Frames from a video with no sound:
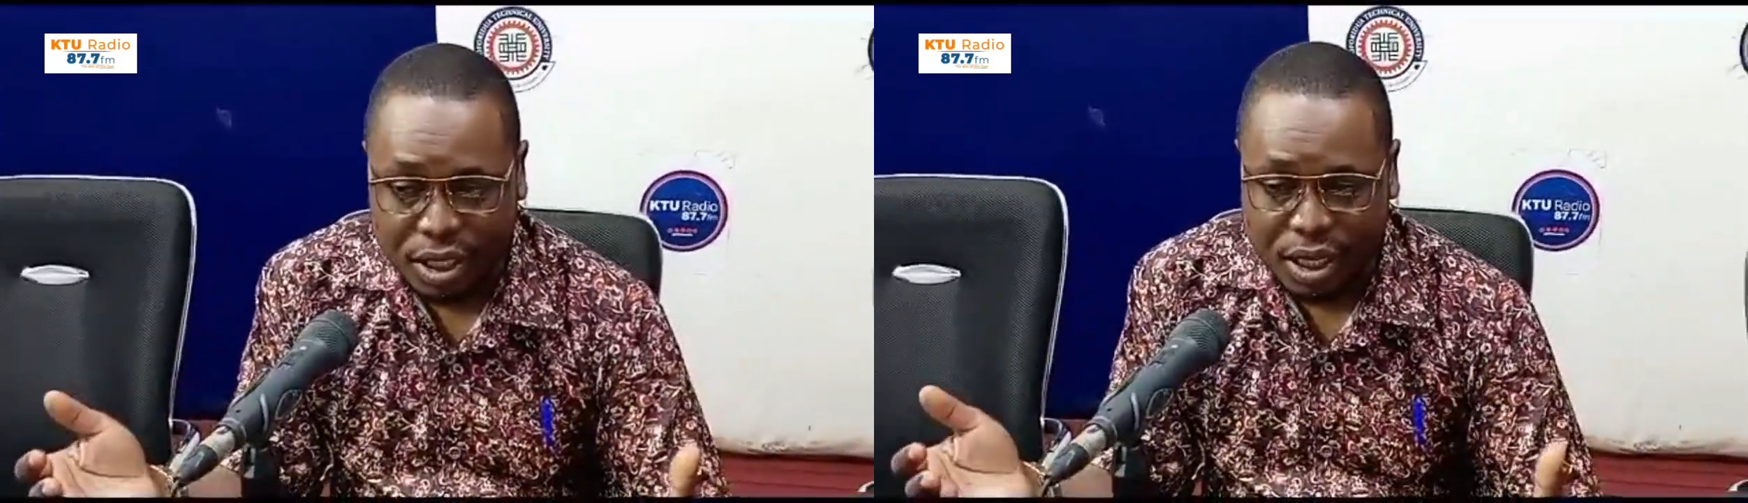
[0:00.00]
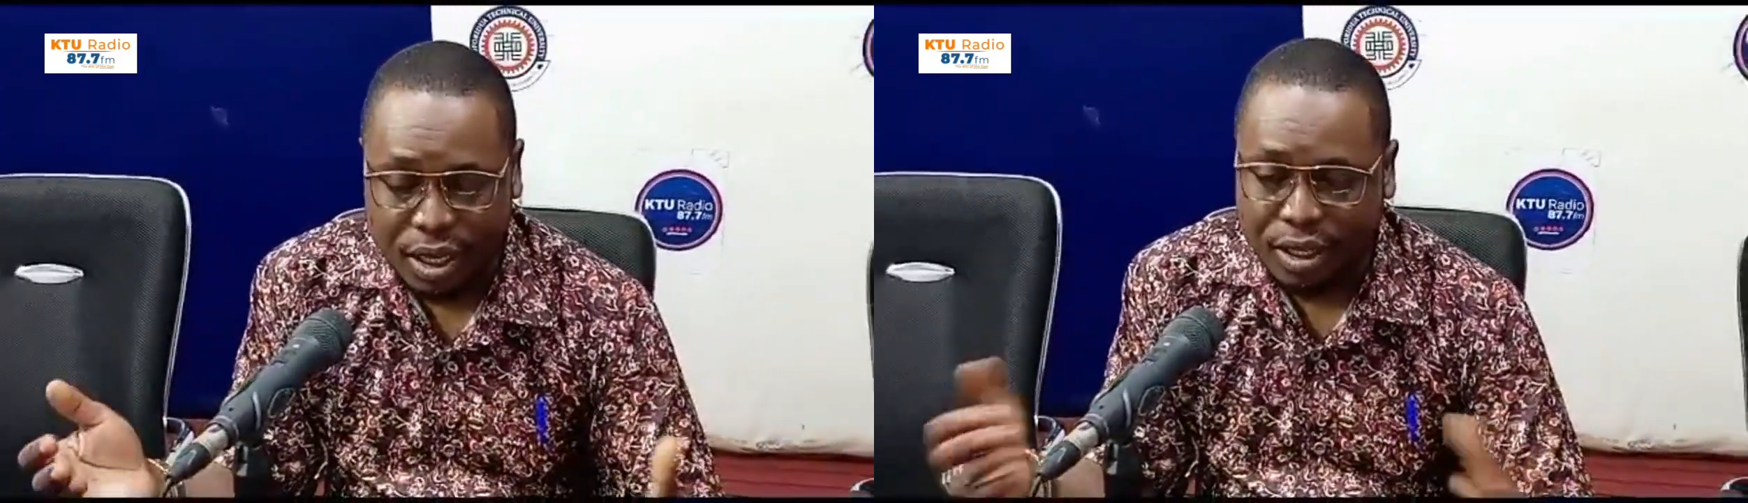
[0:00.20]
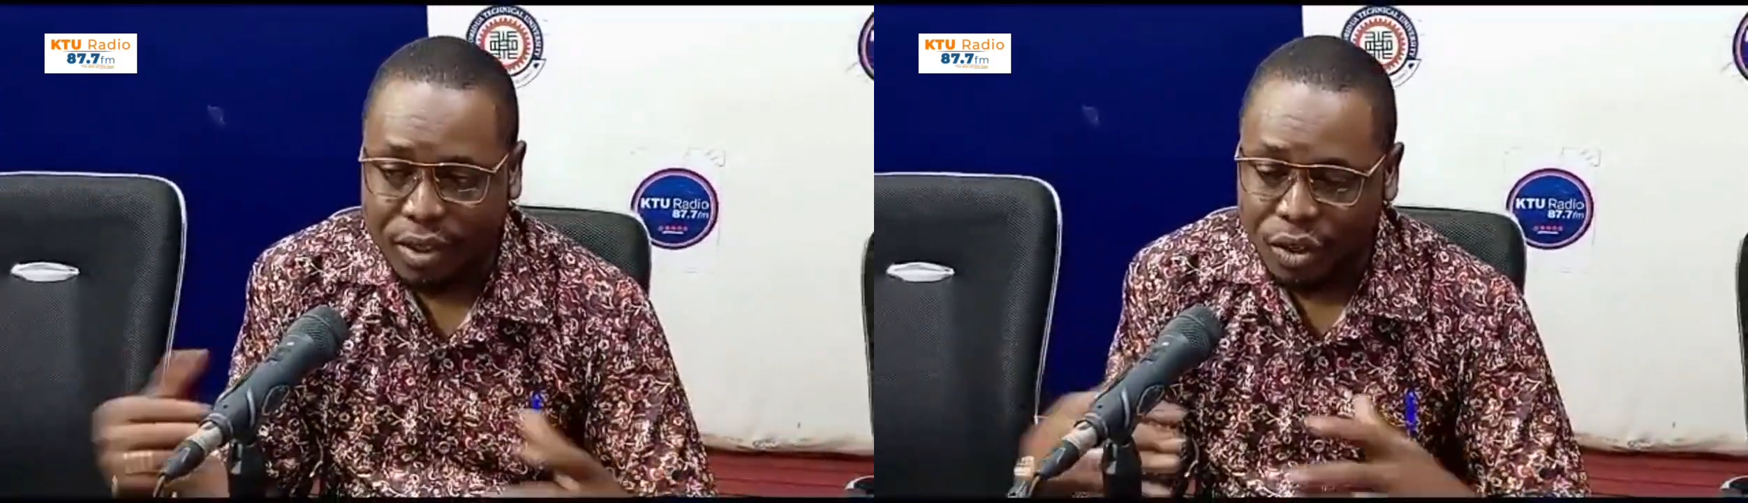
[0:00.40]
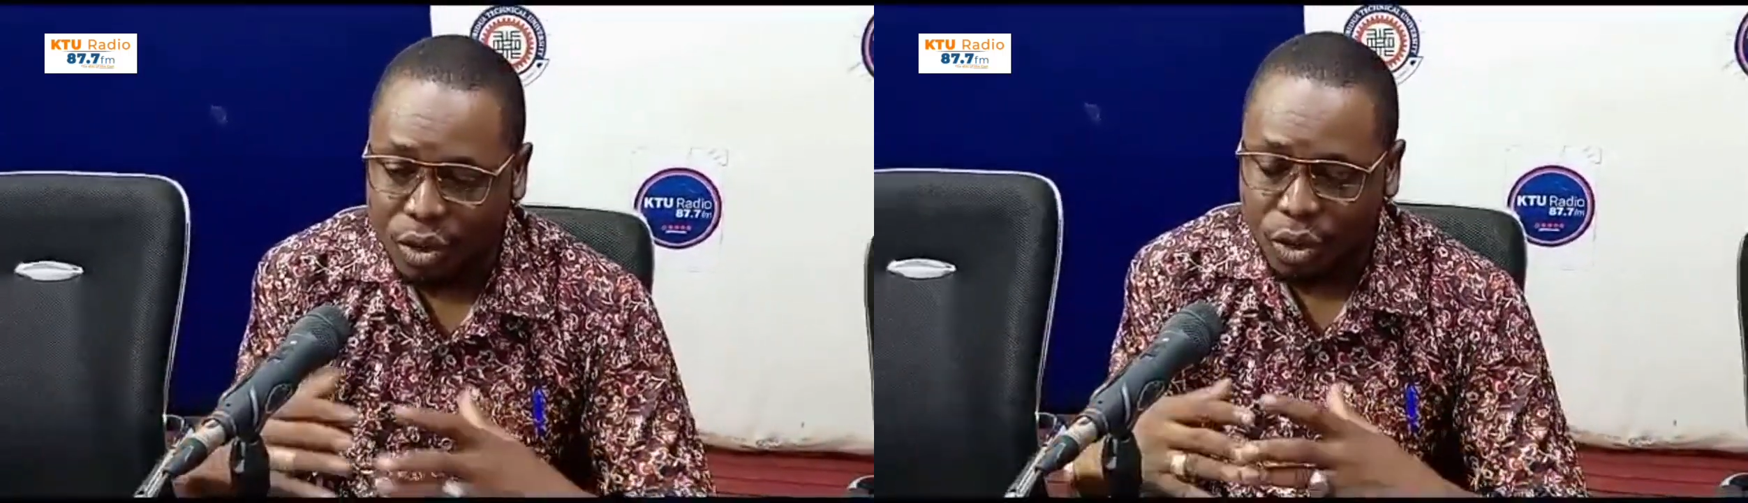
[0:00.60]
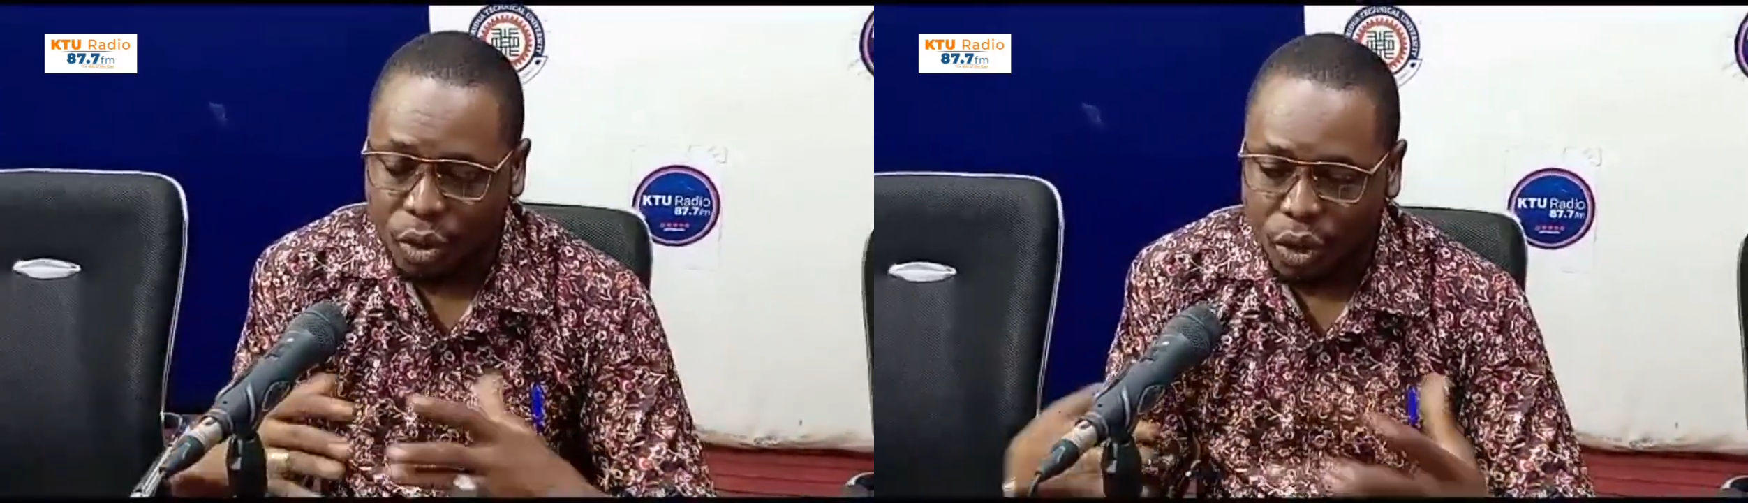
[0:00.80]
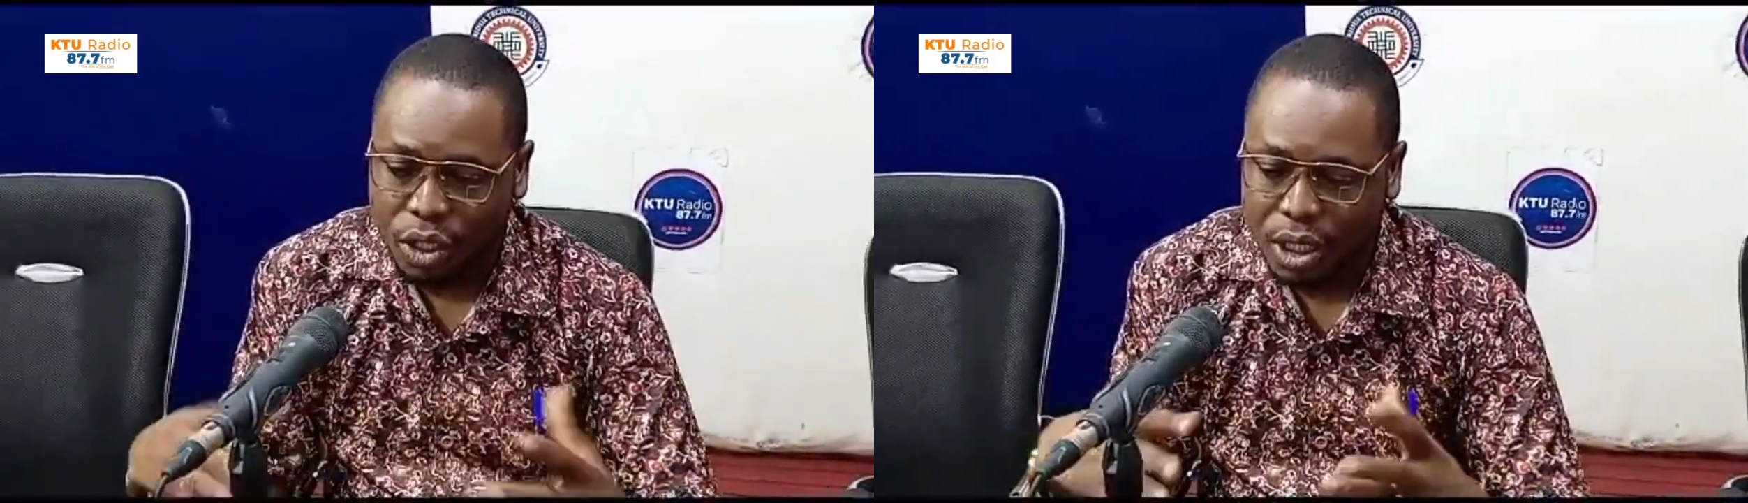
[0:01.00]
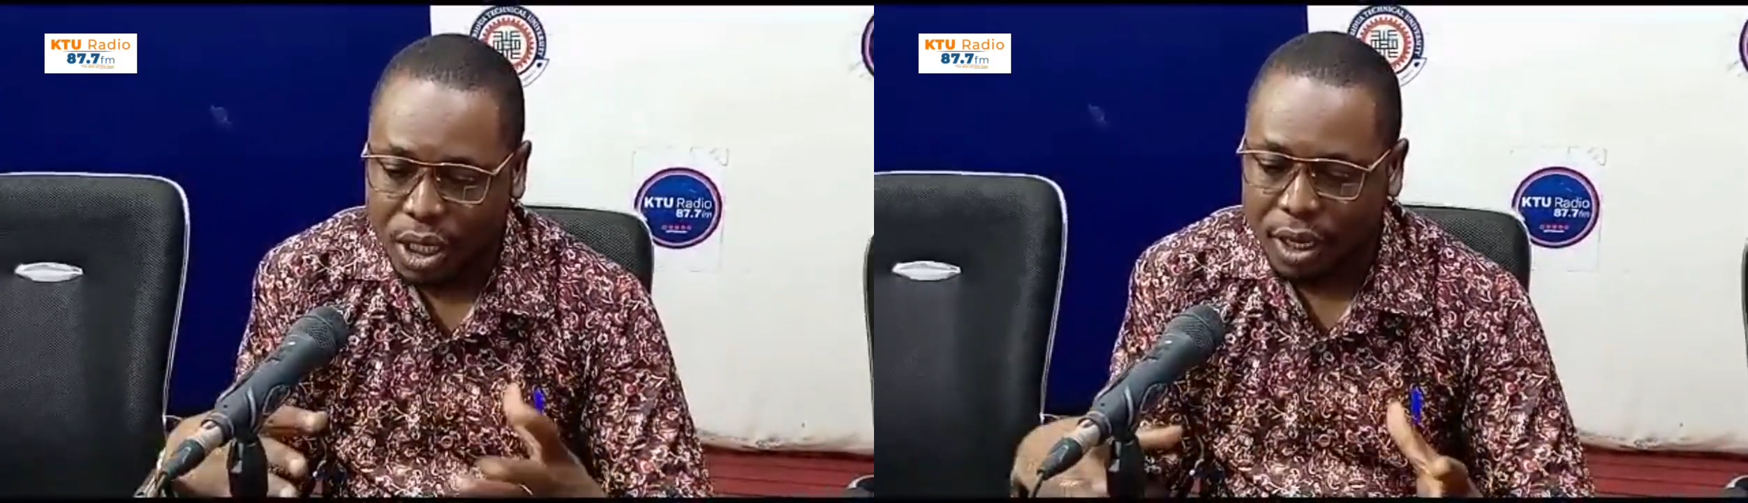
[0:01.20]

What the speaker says: Holistically,